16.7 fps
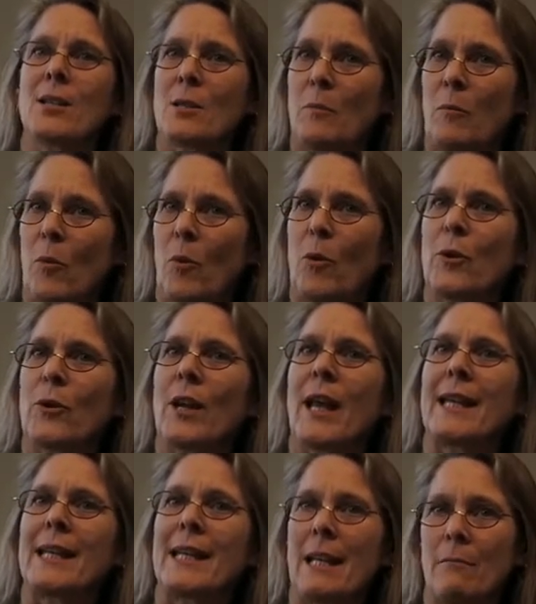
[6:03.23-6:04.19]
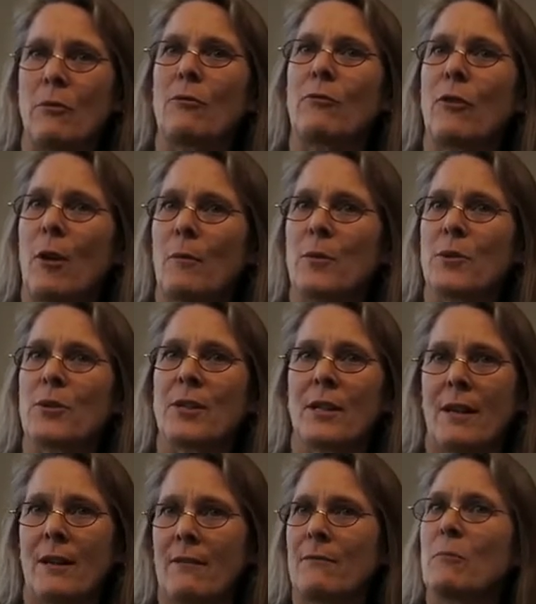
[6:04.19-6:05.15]
to support and enable farmers
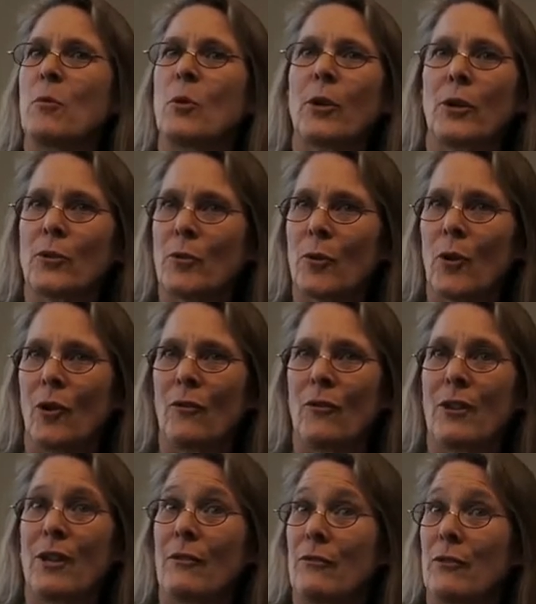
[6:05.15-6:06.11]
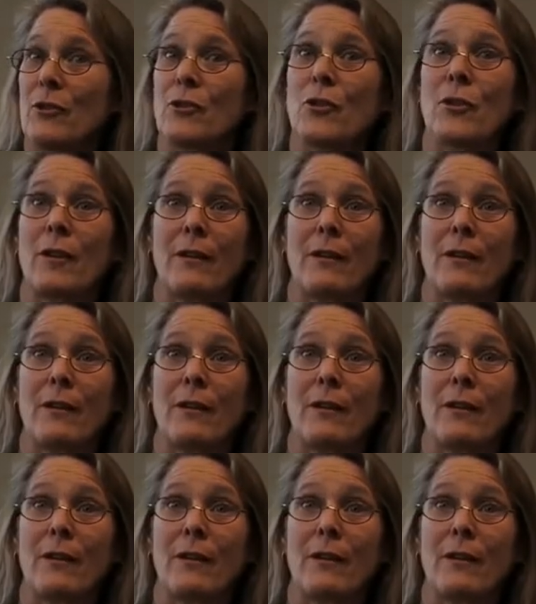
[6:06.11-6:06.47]
to have more control over their future,